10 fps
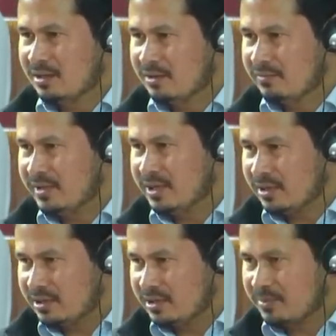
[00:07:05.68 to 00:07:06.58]
We
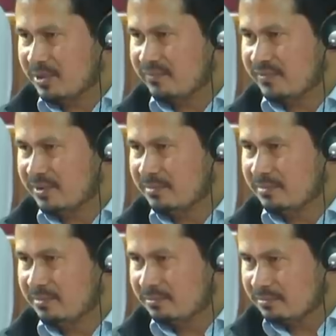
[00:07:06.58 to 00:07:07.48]
got the report
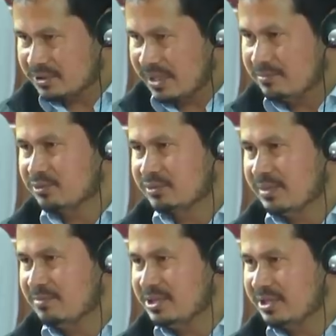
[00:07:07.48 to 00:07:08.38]
from time to
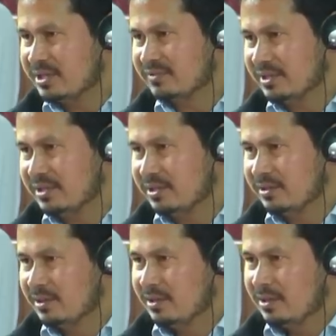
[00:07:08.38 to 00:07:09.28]
time, year after year,
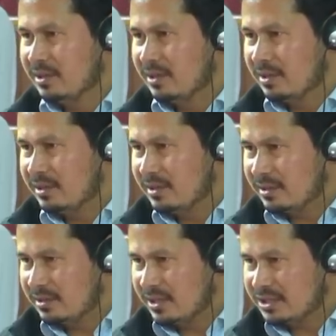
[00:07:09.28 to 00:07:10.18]

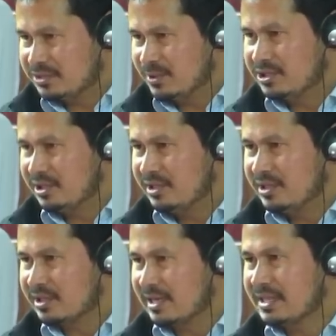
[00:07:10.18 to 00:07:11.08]
that especially
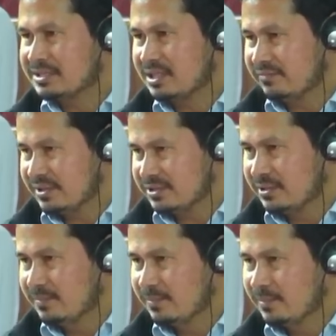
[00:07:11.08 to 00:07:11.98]
in class eleven, sir,
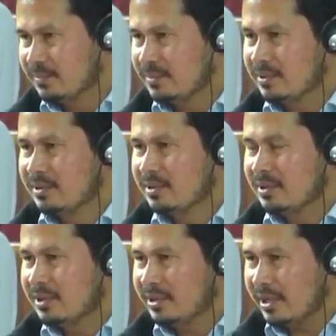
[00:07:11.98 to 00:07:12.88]

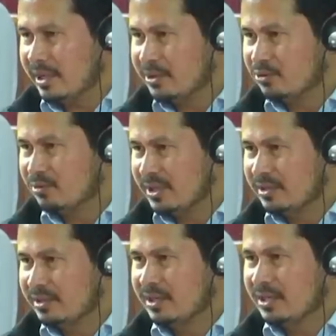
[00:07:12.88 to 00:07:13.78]
the
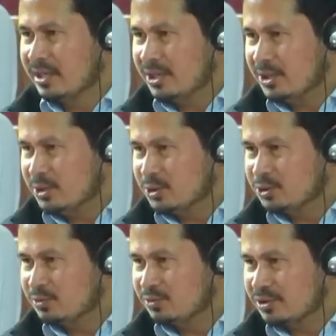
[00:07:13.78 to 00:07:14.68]
enrollment
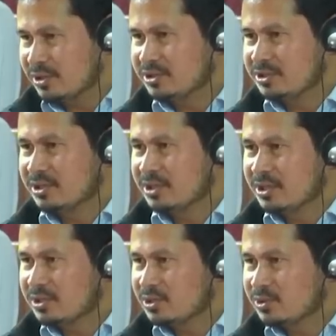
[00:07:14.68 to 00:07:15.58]
used to touch
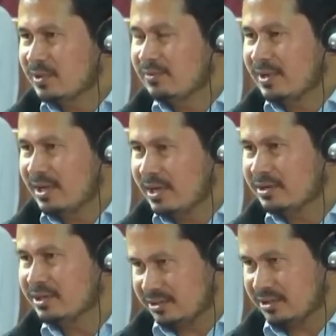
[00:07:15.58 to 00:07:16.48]
twelve
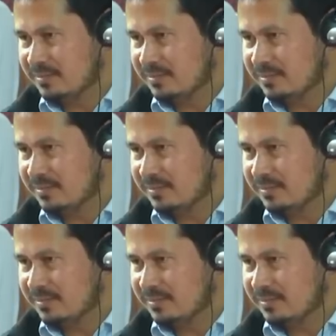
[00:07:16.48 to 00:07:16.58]
hundred, sir,